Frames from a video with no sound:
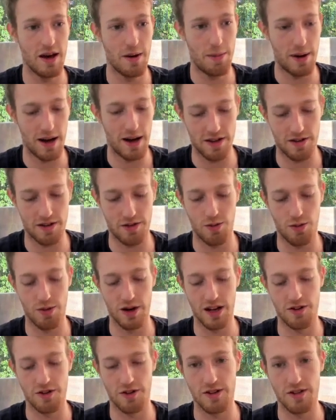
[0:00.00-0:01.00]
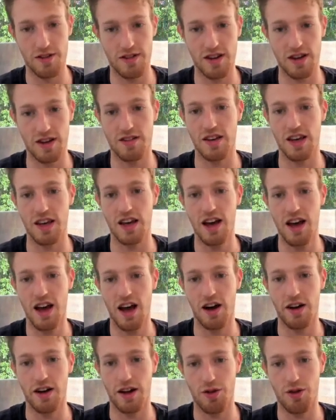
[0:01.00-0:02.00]
plus 160,
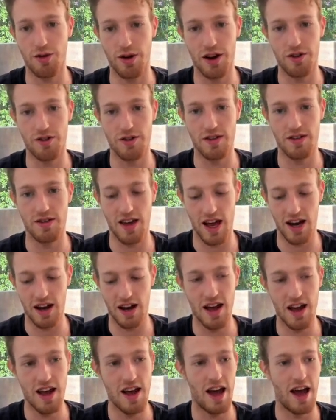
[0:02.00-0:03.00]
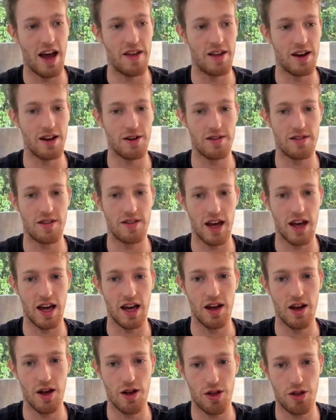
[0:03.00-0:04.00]
I'll get 310. And then I'll
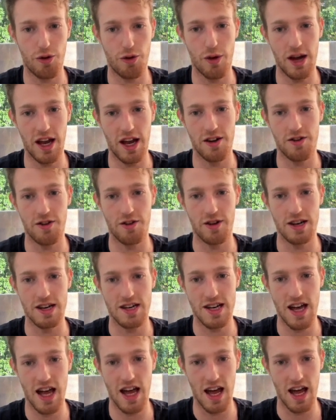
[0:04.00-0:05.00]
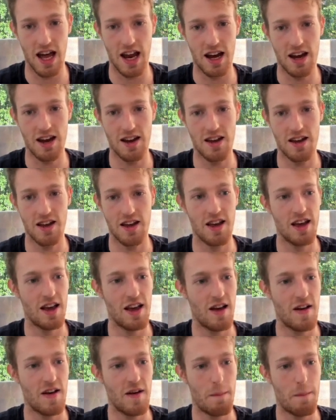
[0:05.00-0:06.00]
say 310
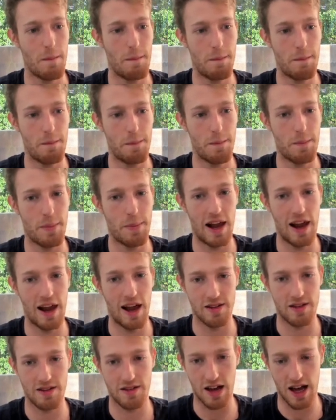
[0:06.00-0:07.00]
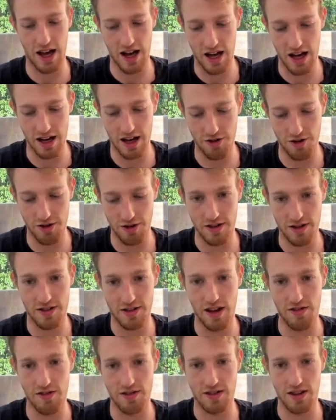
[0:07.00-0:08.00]
plus
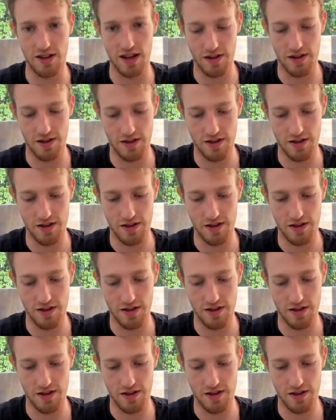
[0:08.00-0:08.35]
170.